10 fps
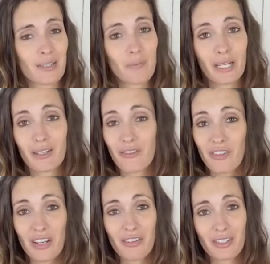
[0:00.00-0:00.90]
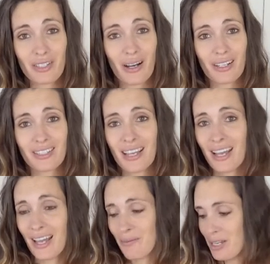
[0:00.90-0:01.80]
Just pick your favorite sauce
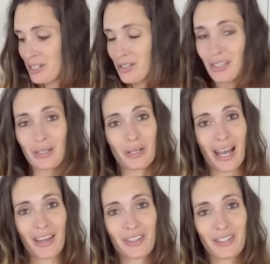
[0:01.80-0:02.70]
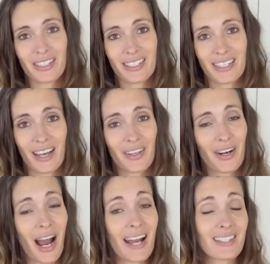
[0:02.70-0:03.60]
and make sure that you gather it together.